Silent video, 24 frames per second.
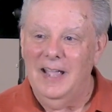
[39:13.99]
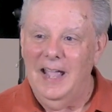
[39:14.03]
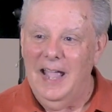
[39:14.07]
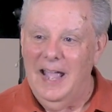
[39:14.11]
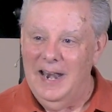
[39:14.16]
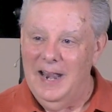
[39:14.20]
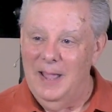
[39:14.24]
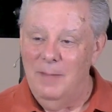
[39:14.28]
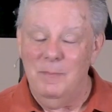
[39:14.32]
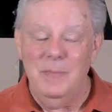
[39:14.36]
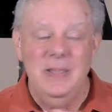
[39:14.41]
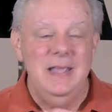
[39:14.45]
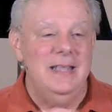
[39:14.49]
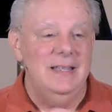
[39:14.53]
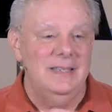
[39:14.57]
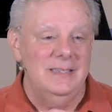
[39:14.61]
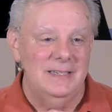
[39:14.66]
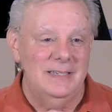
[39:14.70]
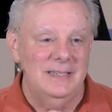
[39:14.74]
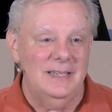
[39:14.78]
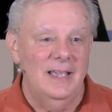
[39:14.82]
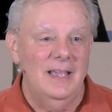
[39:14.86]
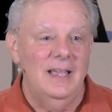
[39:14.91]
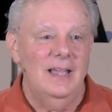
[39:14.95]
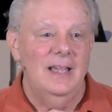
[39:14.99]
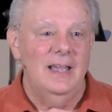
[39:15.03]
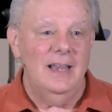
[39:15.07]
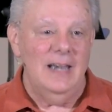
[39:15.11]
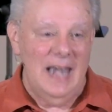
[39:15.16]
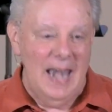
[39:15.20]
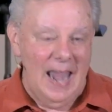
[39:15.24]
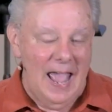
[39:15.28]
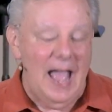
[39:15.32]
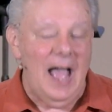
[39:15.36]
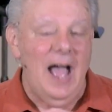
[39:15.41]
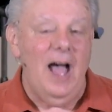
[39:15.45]
And that means
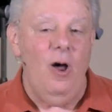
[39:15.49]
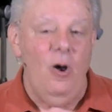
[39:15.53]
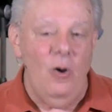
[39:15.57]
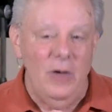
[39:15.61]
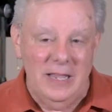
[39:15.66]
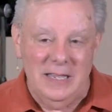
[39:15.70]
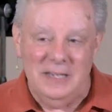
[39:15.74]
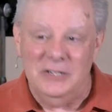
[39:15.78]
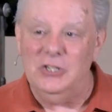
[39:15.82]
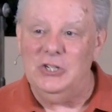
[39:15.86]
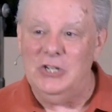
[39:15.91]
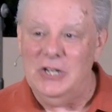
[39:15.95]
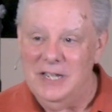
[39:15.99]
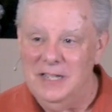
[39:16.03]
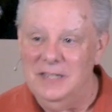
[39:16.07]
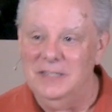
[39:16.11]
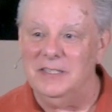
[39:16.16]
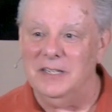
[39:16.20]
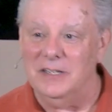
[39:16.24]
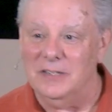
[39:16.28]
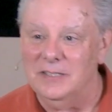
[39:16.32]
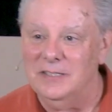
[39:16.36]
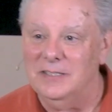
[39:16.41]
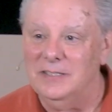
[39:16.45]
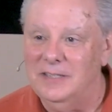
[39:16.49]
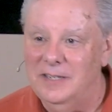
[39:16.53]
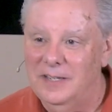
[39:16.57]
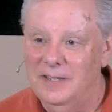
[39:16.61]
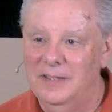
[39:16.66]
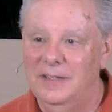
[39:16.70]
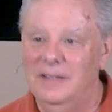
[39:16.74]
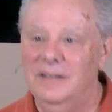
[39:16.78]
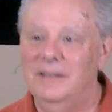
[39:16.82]
now in Jesus,